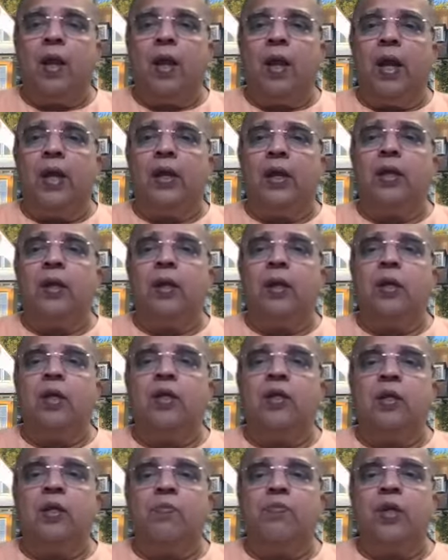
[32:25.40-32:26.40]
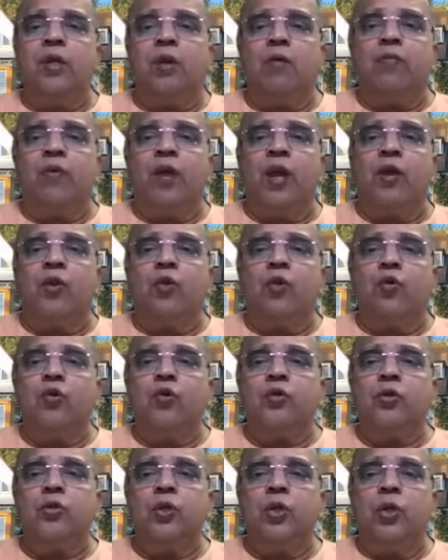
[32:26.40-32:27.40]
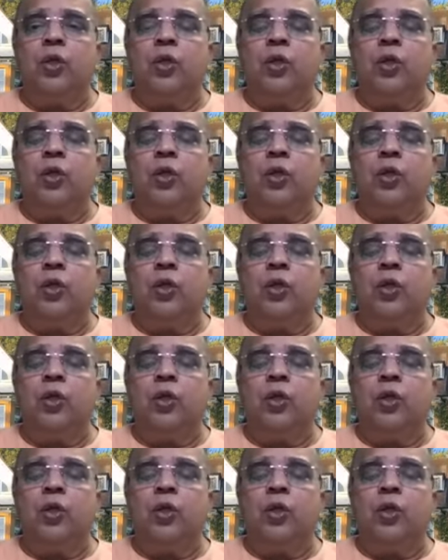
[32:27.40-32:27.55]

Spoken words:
and the Egyptian pharaohs,